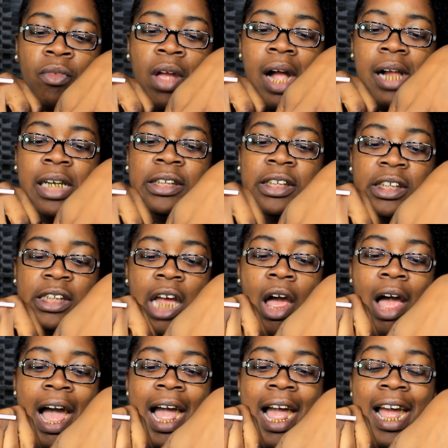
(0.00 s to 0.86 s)
Listen,
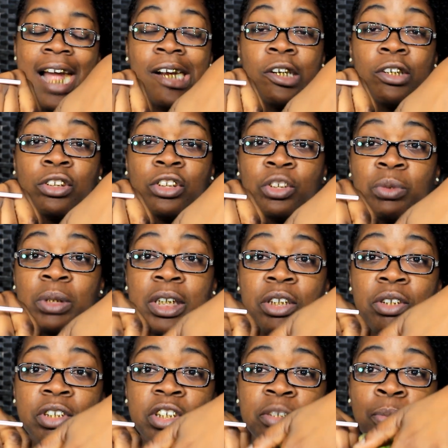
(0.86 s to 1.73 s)
y'all, I had heard on the
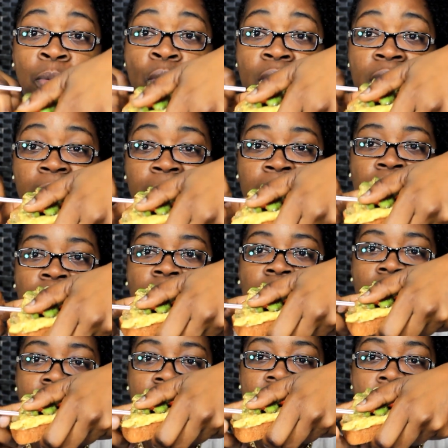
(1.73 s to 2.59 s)
radio this morning
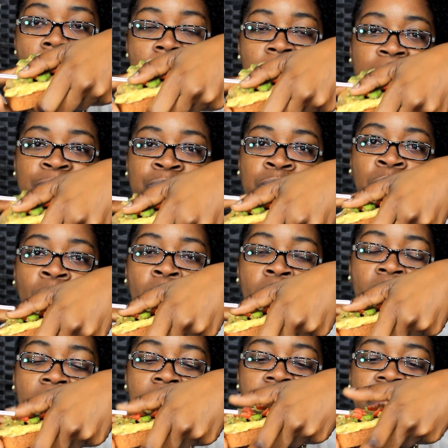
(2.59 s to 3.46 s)

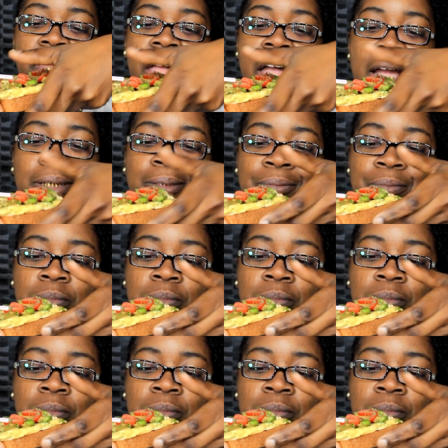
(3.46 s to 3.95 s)
that